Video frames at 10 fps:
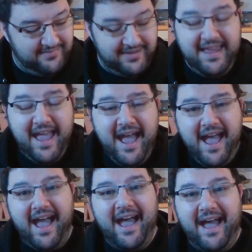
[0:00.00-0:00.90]

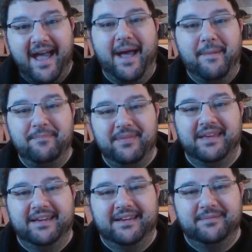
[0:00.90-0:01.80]
Yeah.
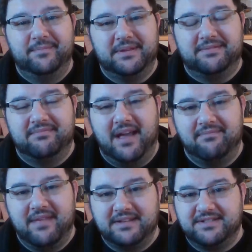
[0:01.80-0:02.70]
But
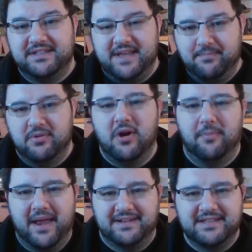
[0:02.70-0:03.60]
that's the temple
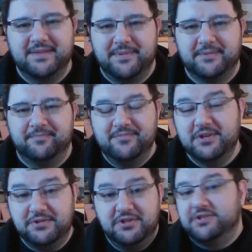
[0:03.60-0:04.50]
complex in the middle.
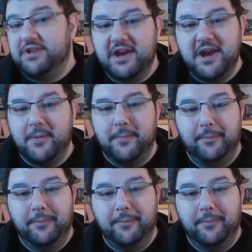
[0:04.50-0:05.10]
Just so you know.